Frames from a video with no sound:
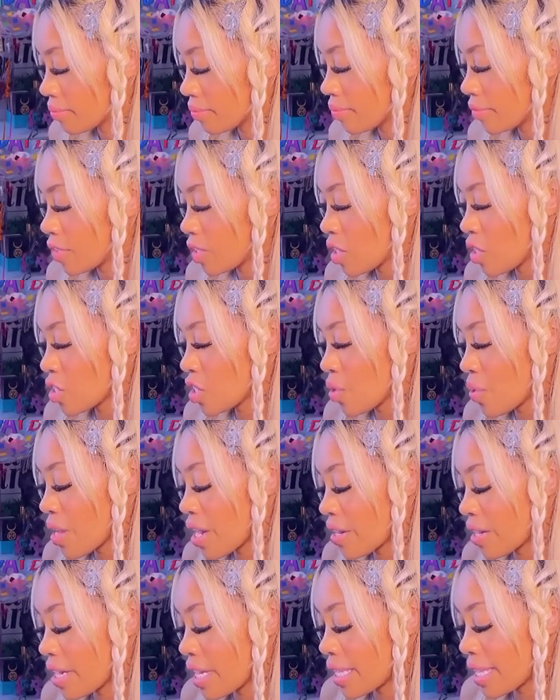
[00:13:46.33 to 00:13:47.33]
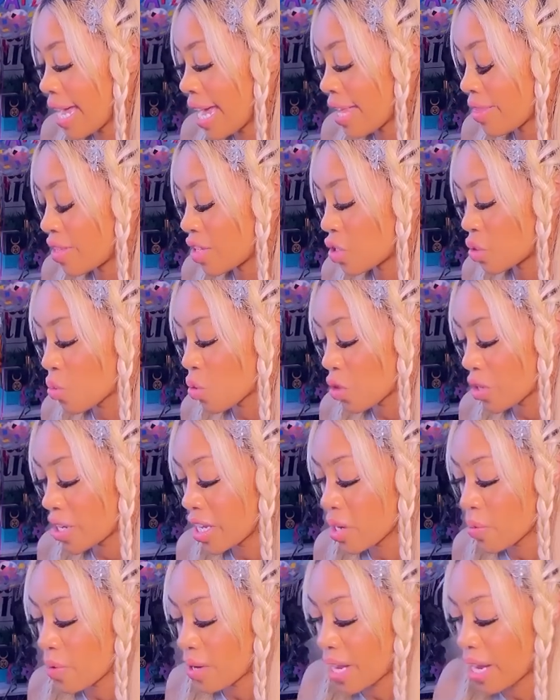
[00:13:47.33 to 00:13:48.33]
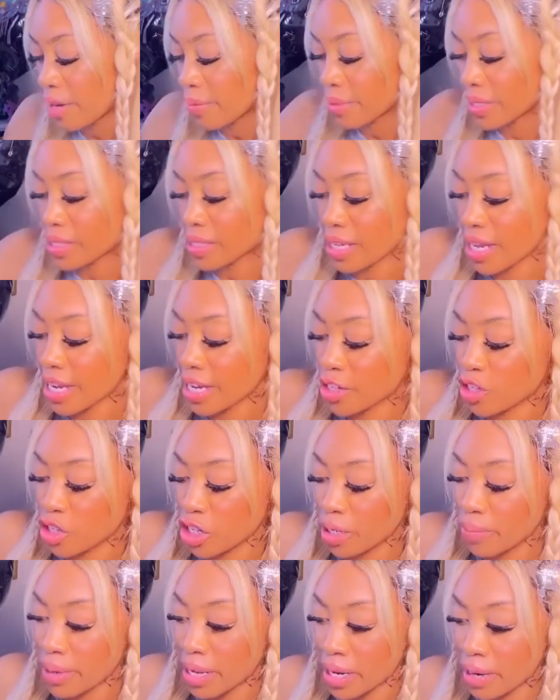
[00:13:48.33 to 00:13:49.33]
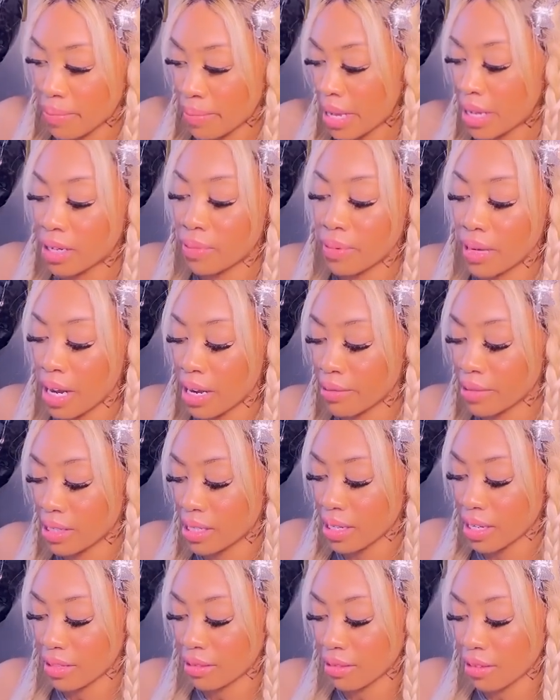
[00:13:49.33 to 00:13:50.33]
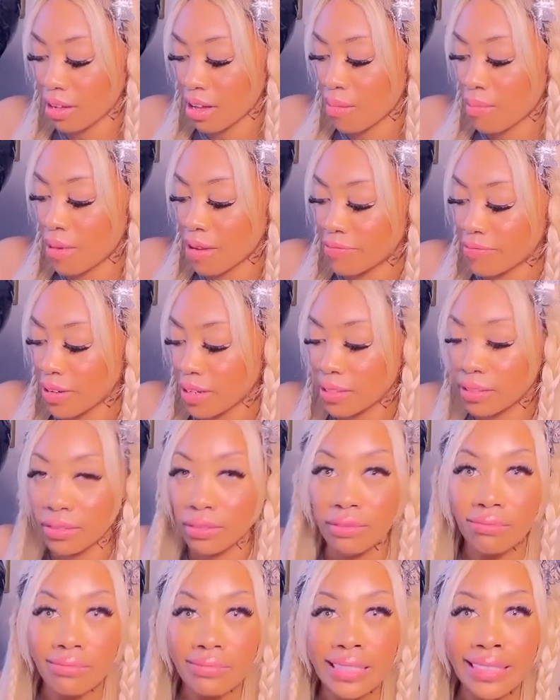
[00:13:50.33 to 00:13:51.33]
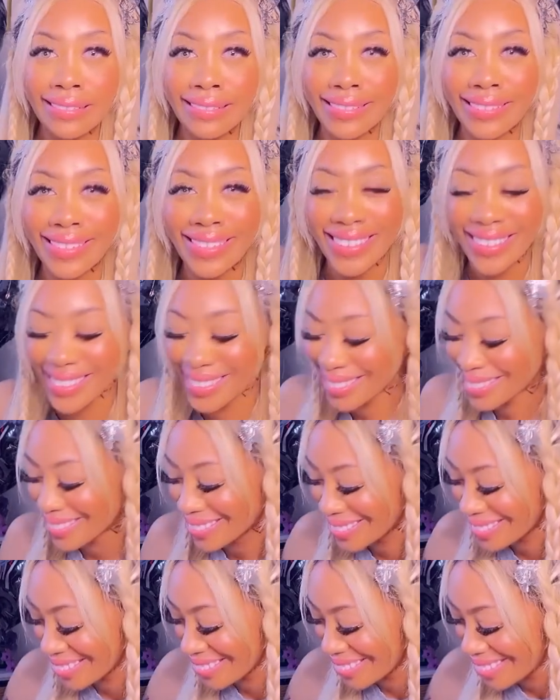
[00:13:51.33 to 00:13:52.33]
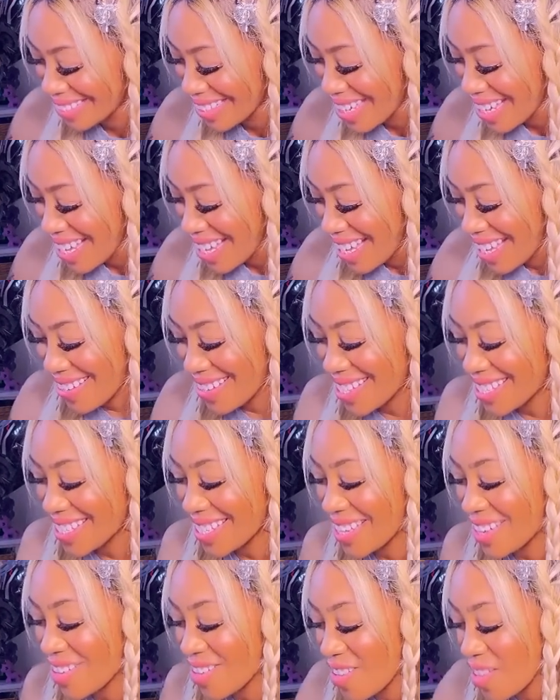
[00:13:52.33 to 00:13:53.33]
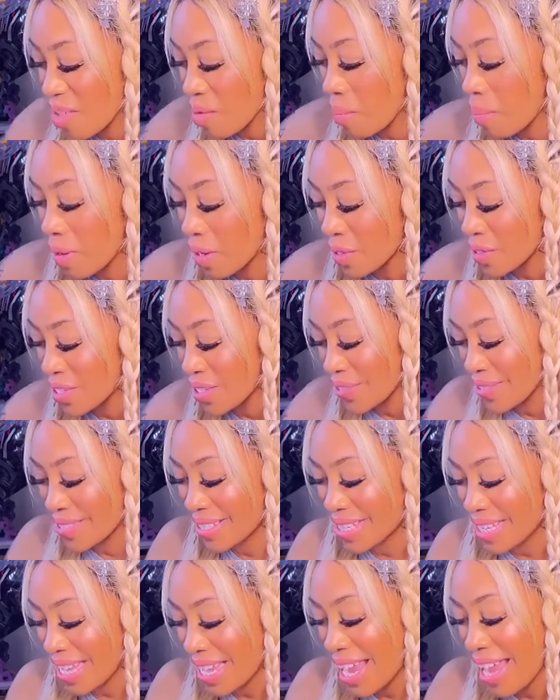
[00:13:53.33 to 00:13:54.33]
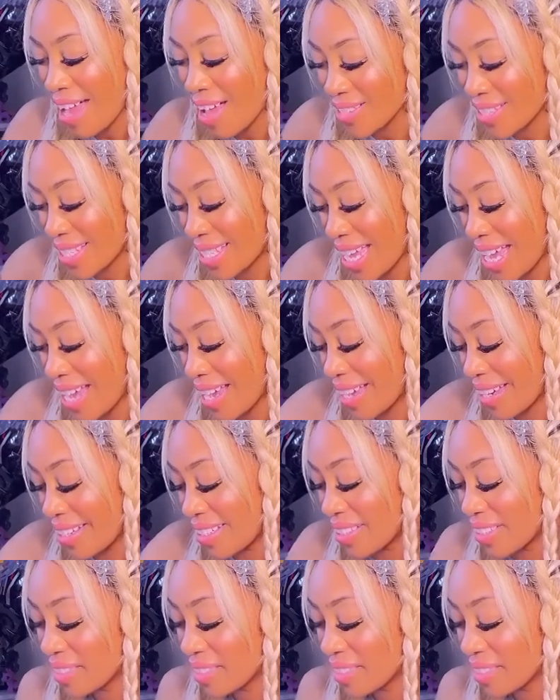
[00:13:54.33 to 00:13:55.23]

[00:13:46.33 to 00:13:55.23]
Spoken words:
I was also hearing that this morning when I was like, should have been in bed, but I was like on my phone. I was like, oh, the birds are singing outside.